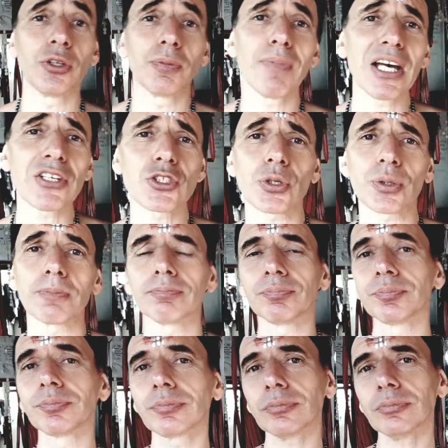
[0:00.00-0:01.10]
master.
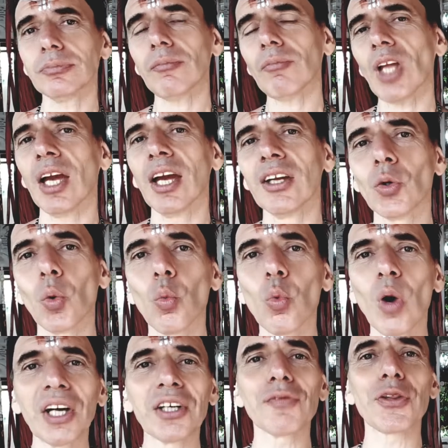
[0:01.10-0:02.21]
And
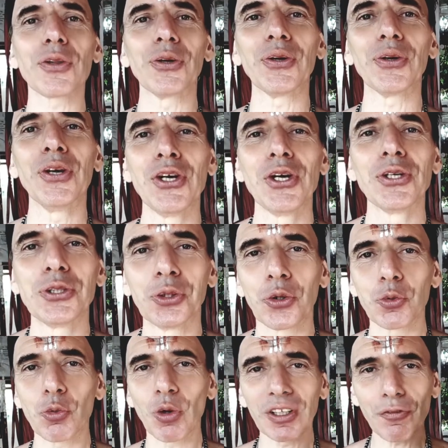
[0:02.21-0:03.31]
one of the, you know,
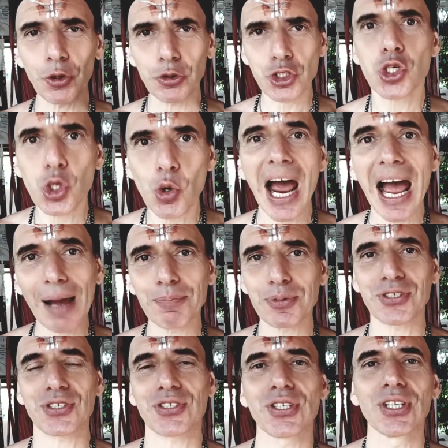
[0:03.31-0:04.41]
one of the
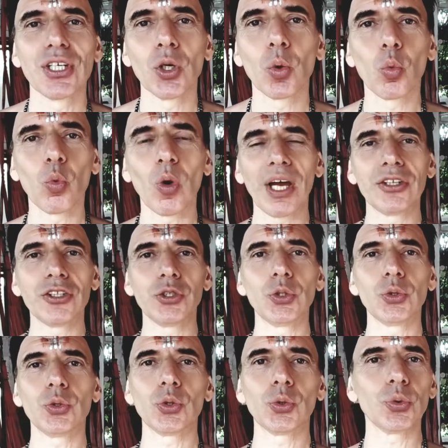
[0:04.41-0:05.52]
traps when
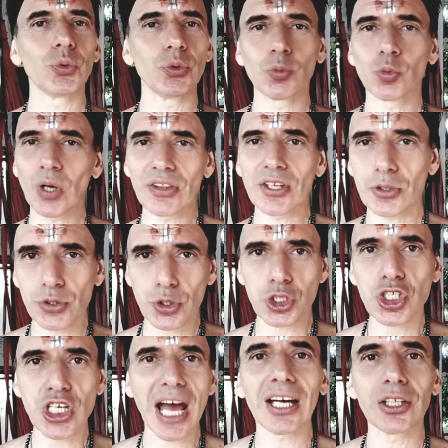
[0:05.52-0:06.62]
you when there is a
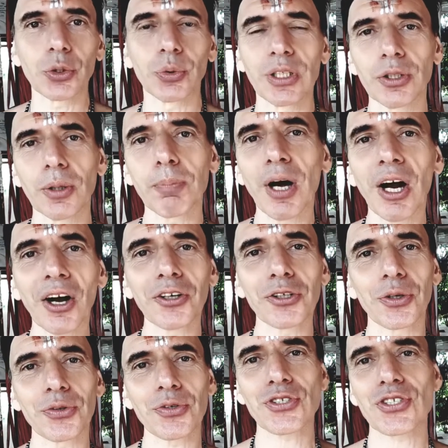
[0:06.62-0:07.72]
shadow in your
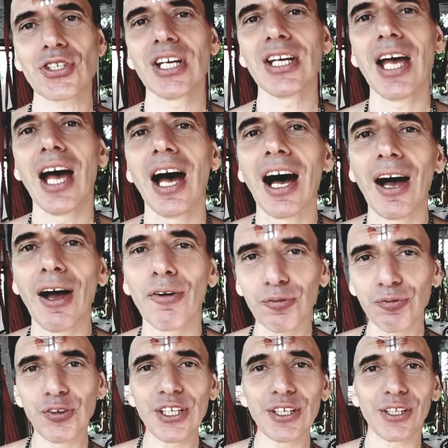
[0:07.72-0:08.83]
partner's uh,
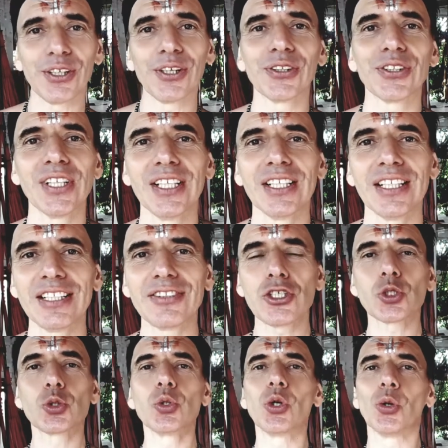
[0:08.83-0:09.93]
field, it is
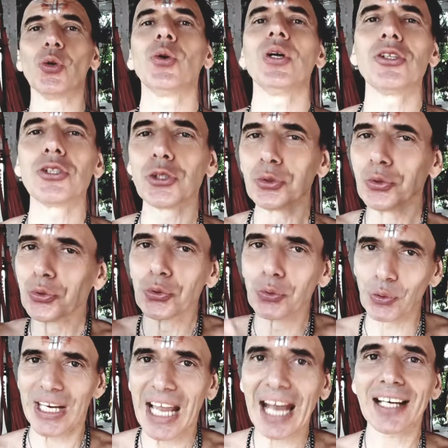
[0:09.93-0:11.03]
to go into
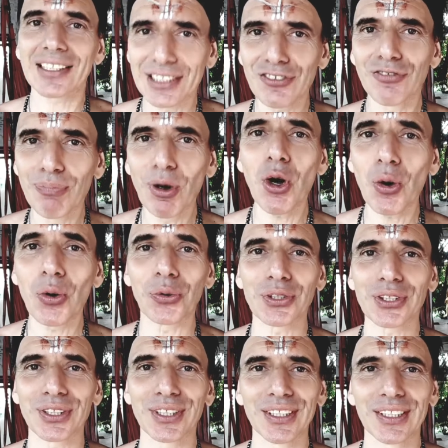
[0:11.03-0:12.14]
reactive mode.
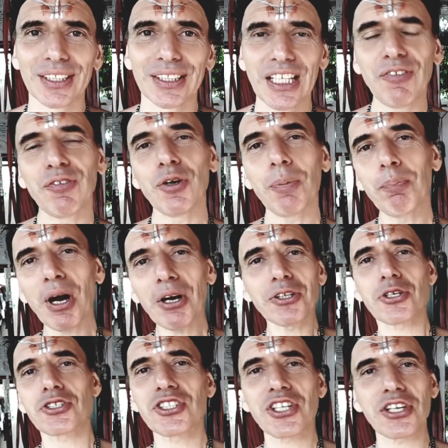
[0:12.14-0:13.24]
If your partner
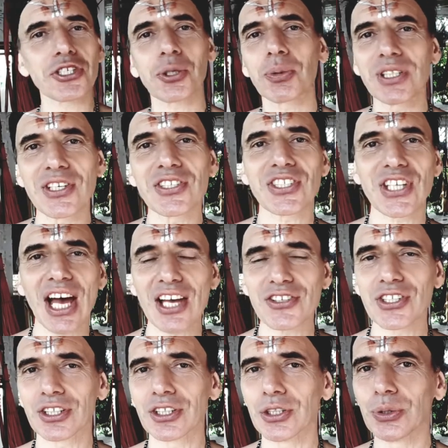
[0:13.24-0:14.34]
starts
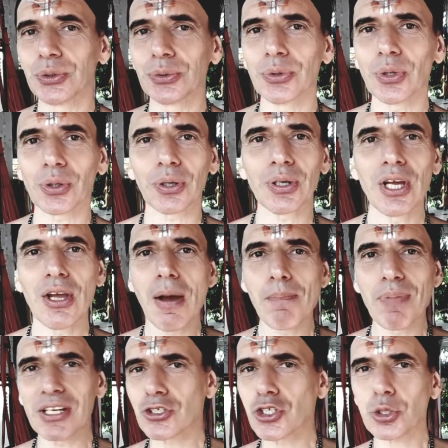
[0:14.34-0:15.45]
criticizing you or
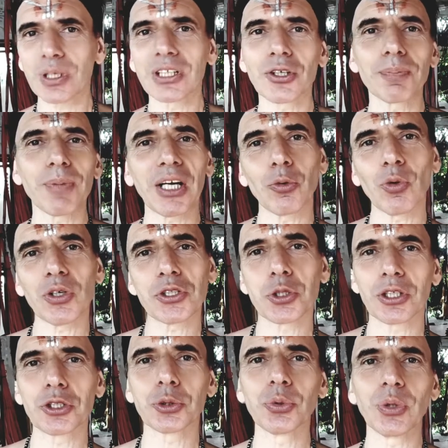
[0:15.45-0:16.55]
being triggered by what you are
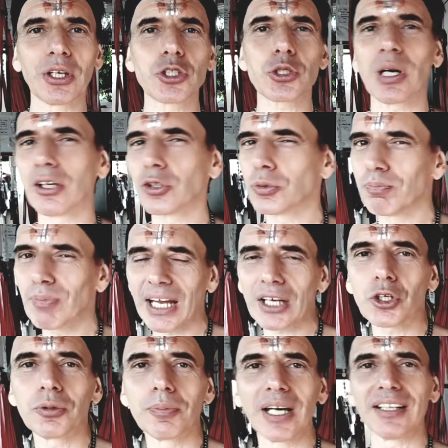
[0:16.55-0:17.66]
doing, trying to
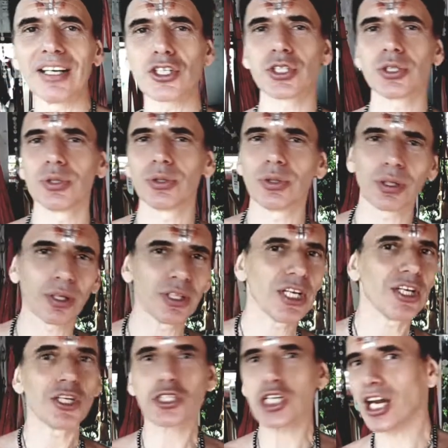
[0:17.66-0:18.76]
micromanage you or
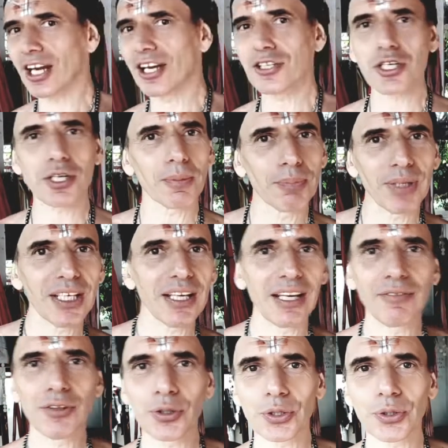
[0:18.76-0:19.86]
change your
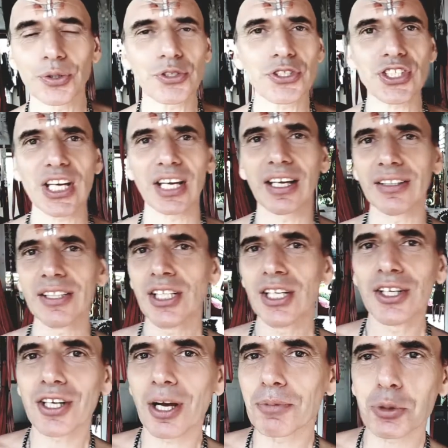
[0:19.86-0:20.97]
behaviors and
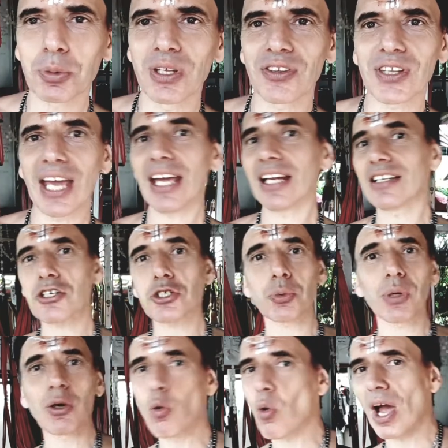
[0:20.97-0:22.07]
comes with endless
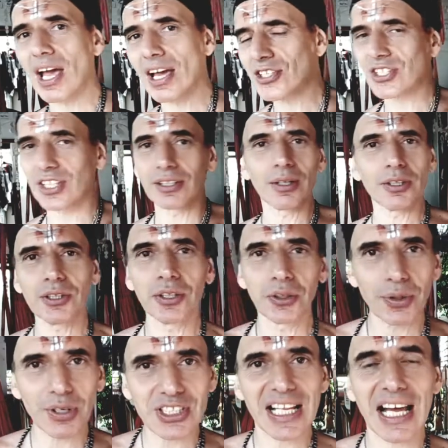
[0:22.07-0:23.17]
requests and you know,
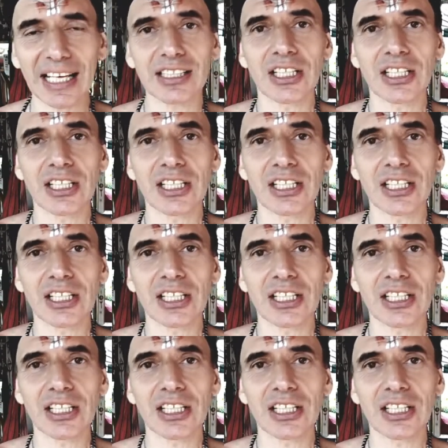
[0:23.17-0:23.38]
it's like